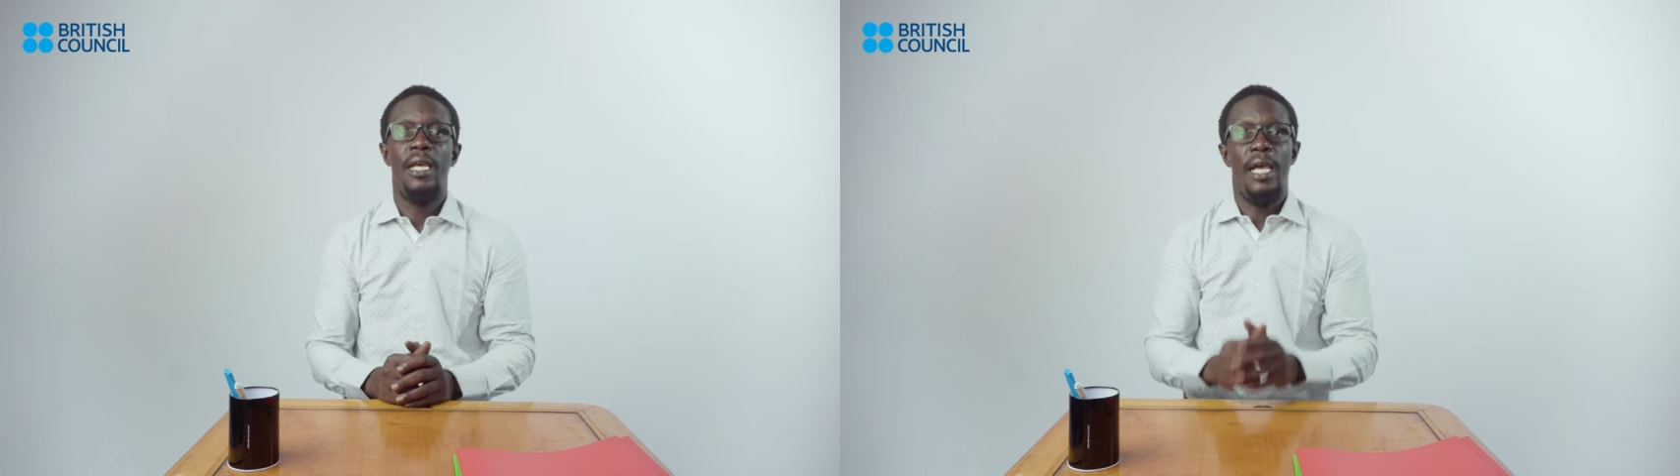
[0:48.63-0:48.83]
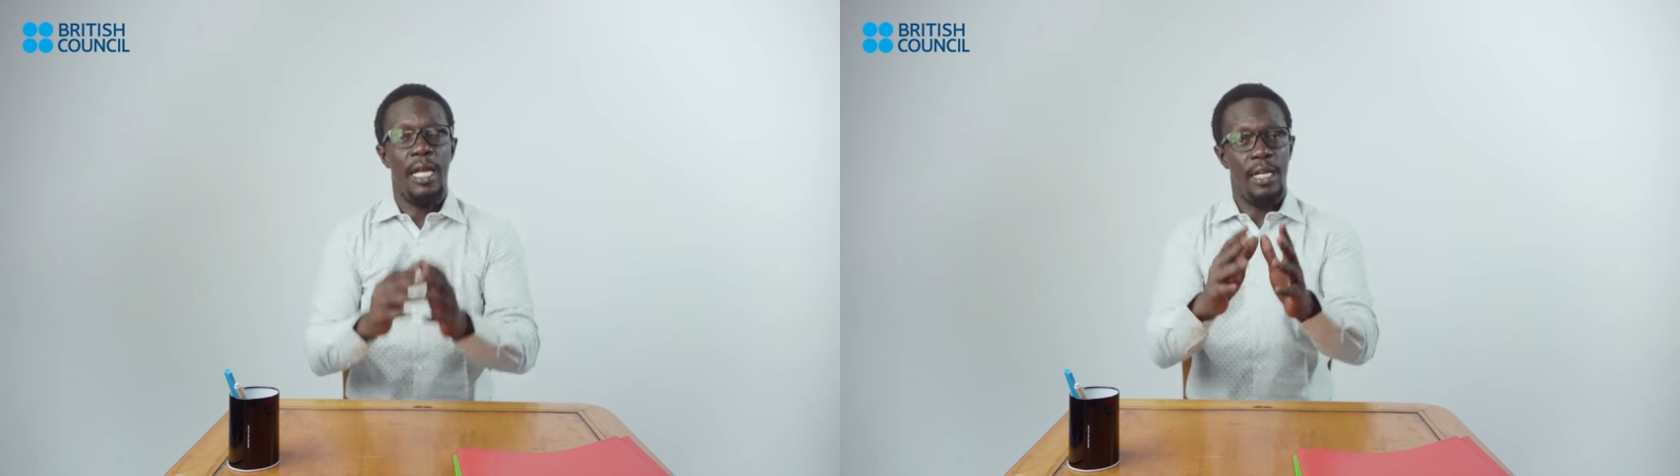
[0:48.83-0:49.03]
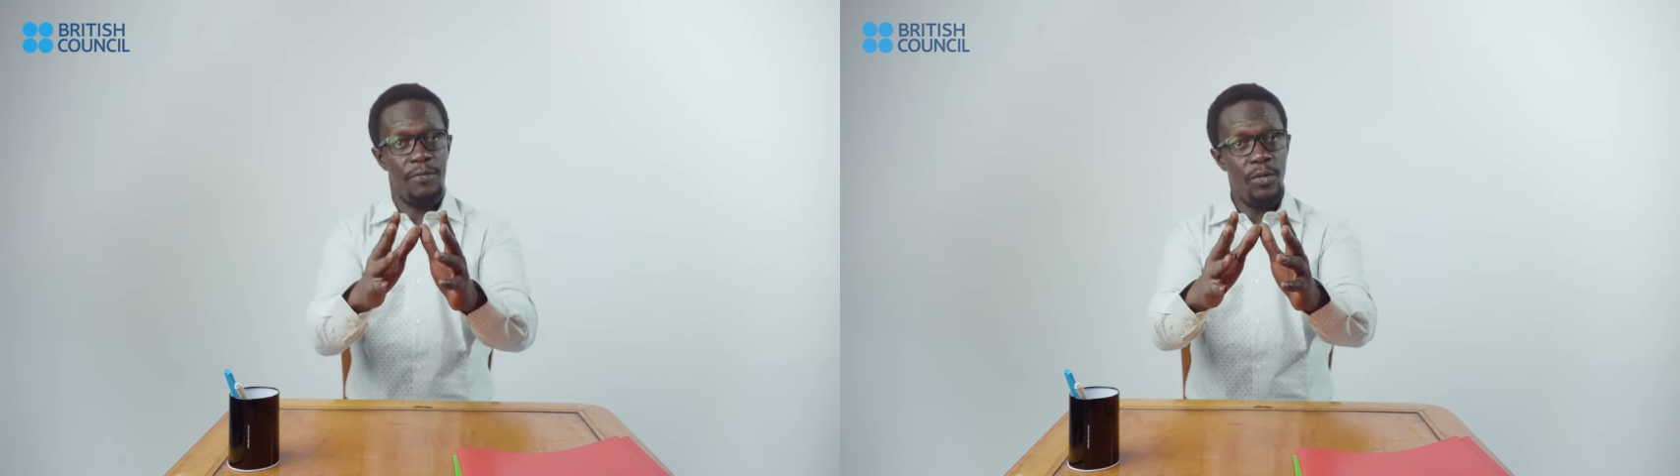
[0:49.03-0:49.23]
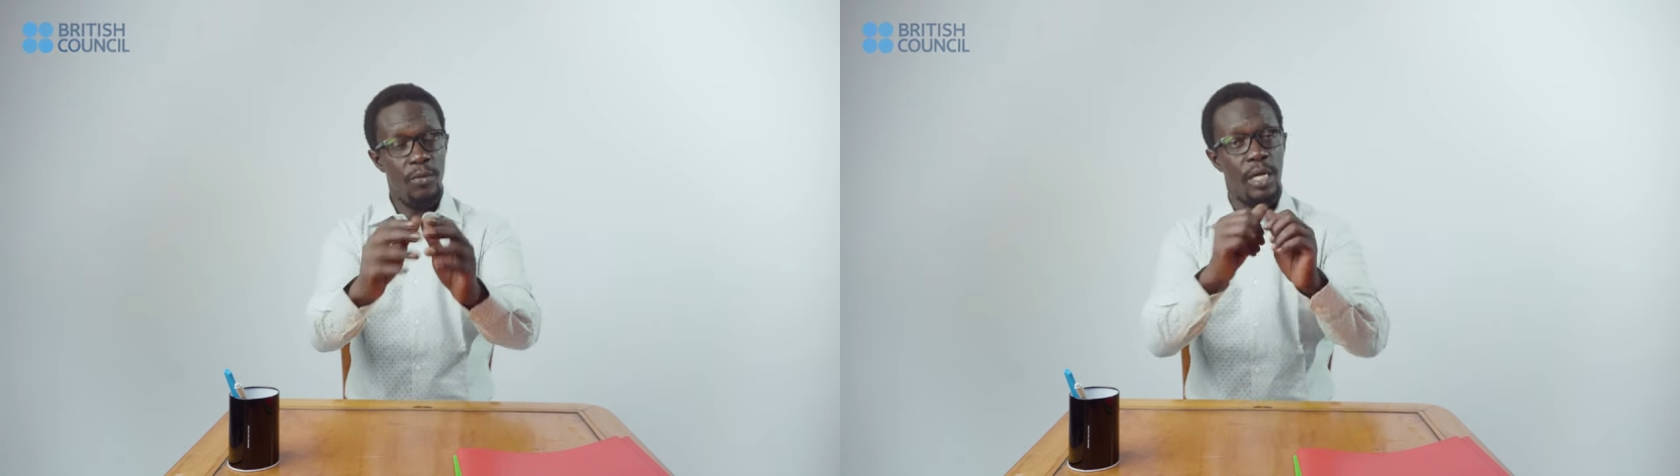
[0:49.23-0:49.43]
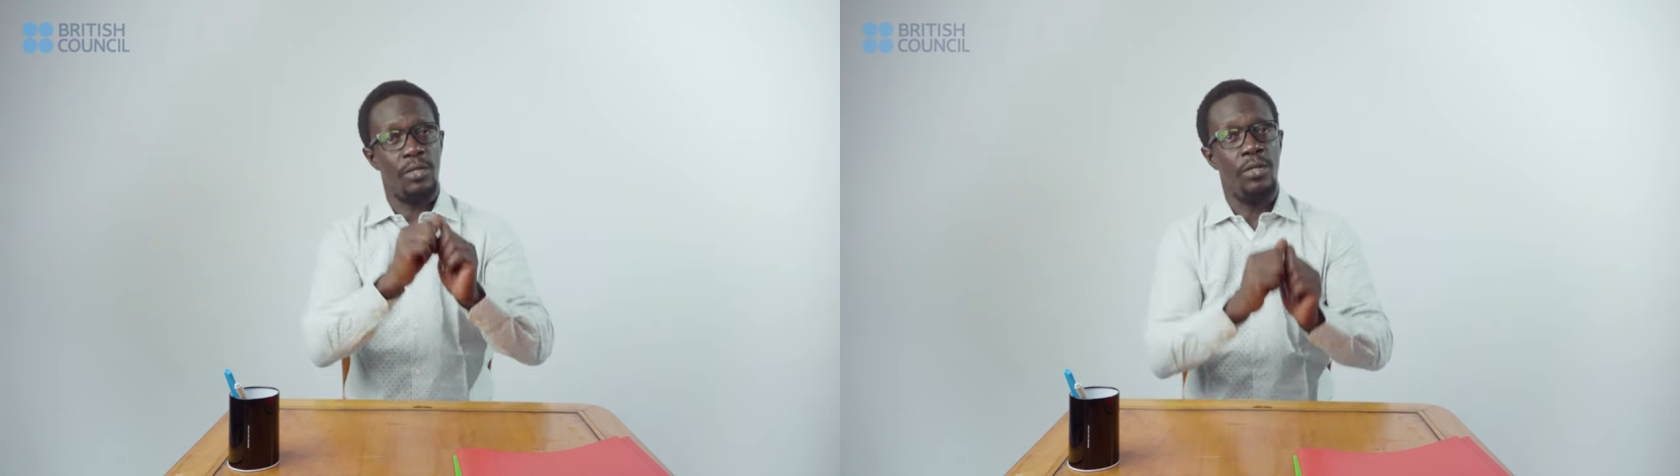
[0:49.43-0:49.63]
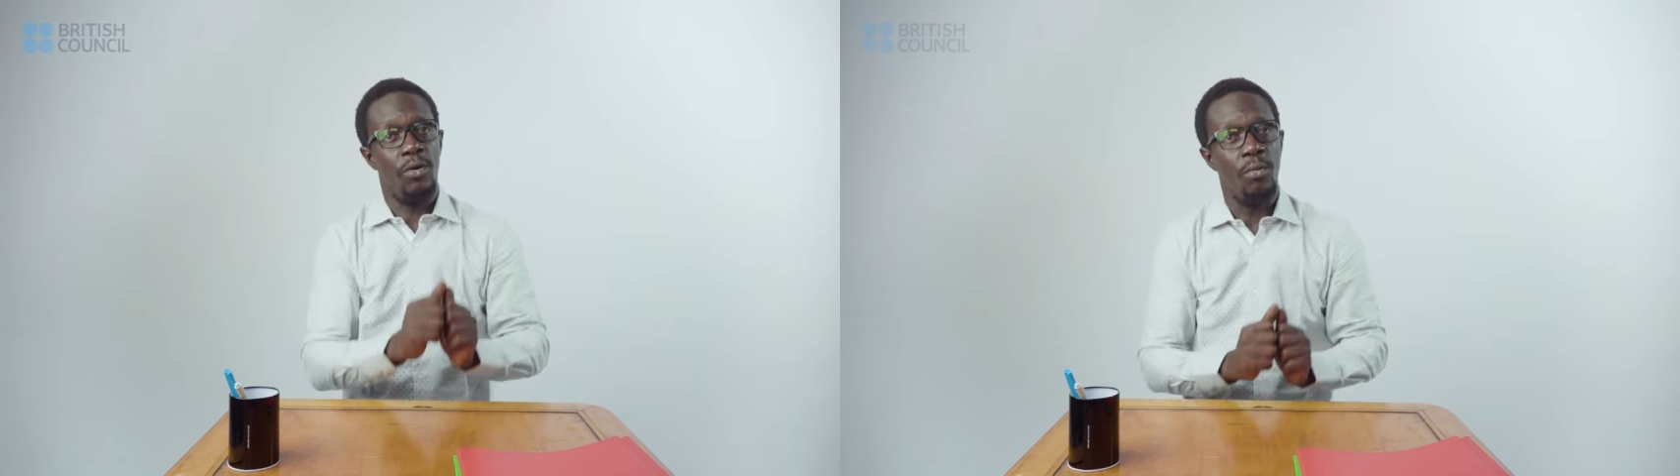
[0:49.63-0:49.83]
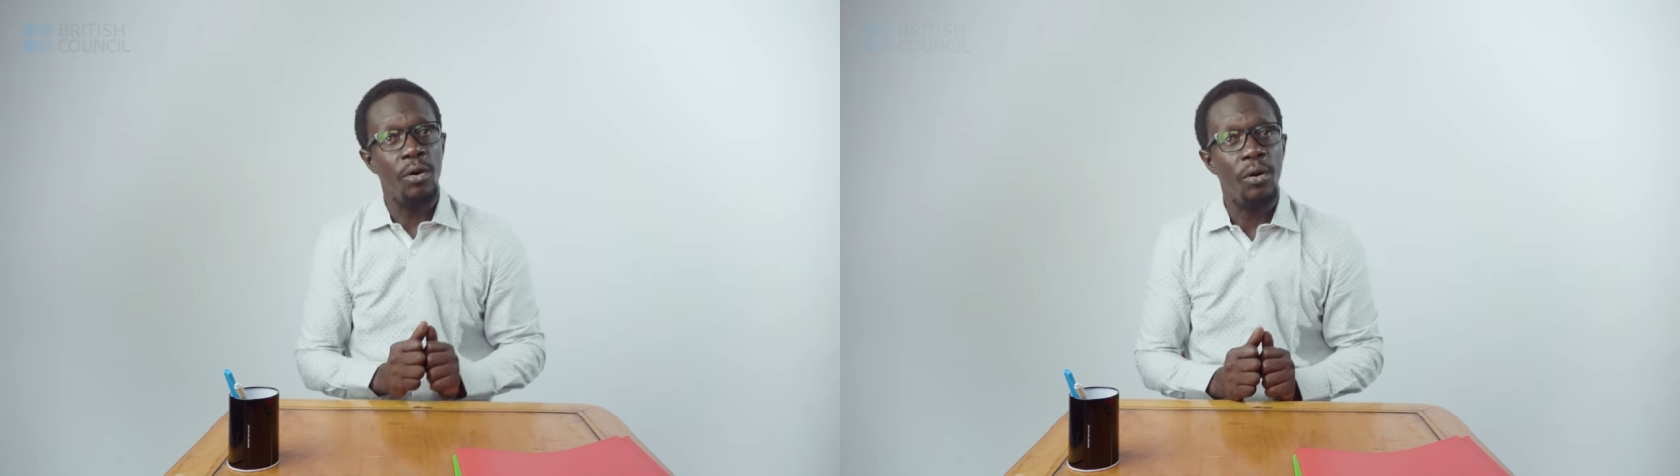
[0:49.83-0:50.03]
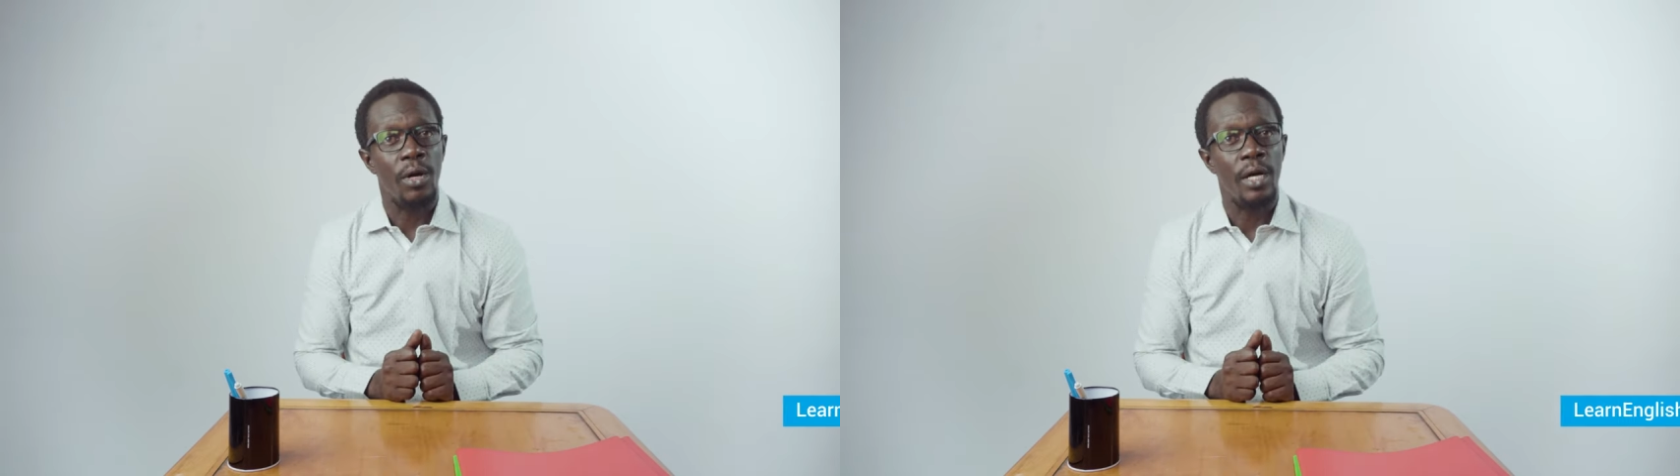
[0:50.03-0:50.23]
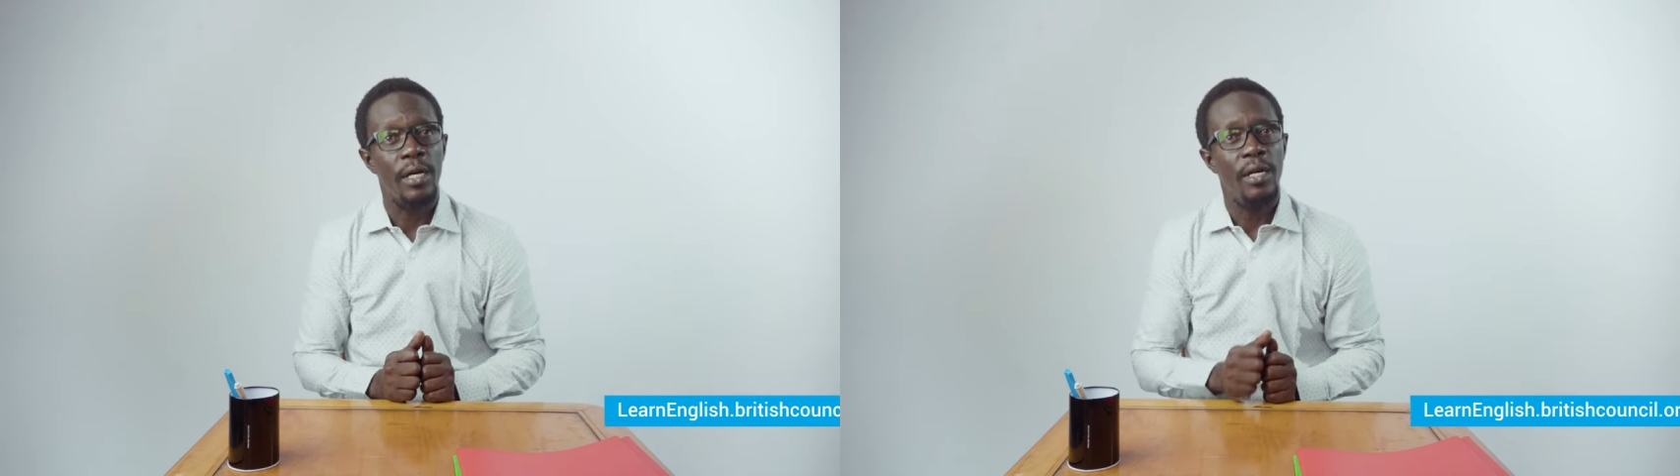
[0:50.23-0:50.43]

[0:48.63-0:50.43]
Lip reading: And if you want to know more,